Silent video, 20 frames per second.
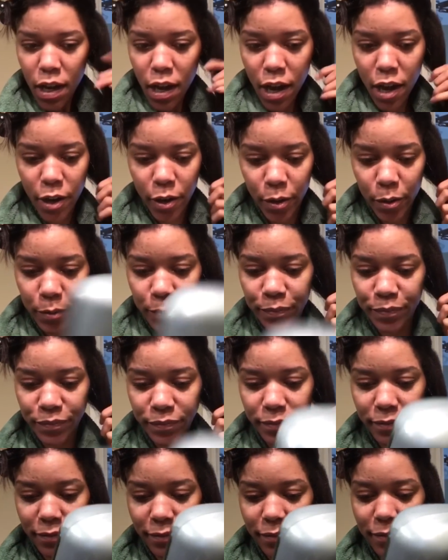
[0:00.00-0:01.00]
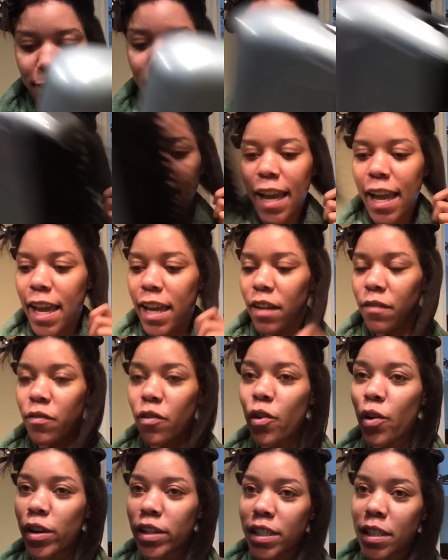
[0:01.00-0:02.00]
Oh, and of
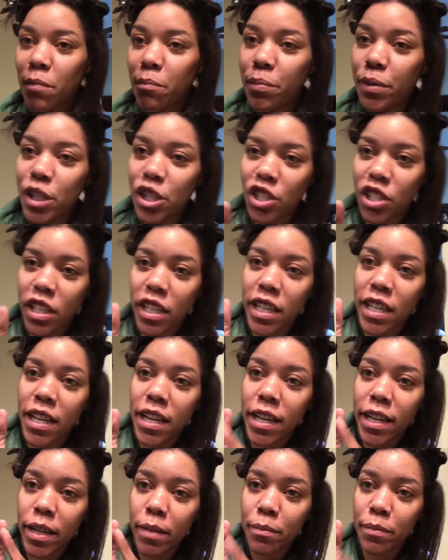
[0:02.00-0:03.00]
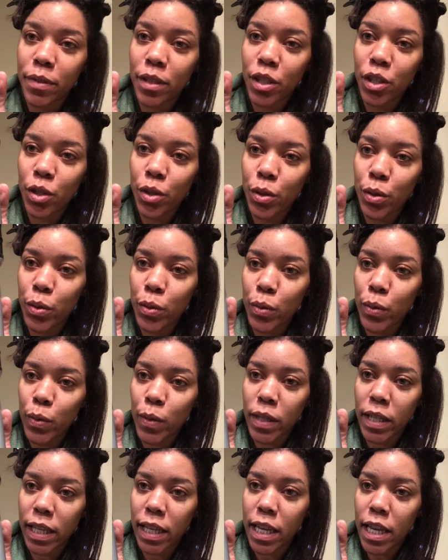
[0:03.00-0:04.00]
course I'm pushing it up to
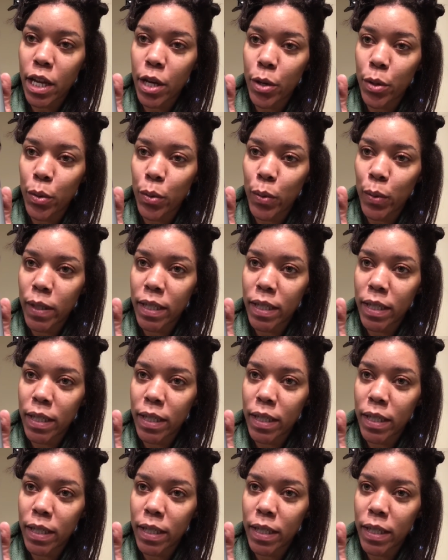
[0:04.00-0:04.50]
the low